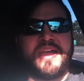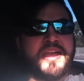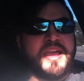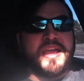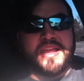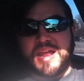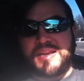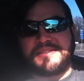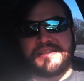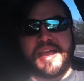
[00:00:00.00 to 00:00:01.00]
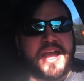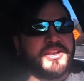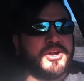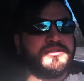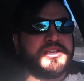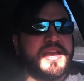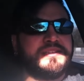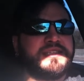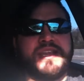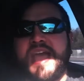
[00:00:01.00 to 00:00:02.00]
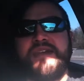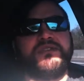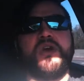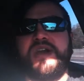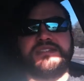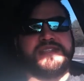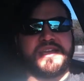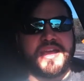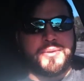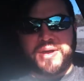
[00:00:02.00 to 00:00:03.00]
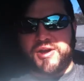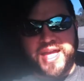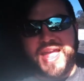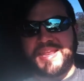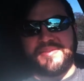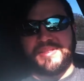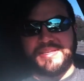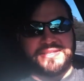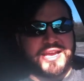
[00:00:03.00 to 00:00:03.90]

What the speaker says: And honestly, I know chess and I have no idea about any of these,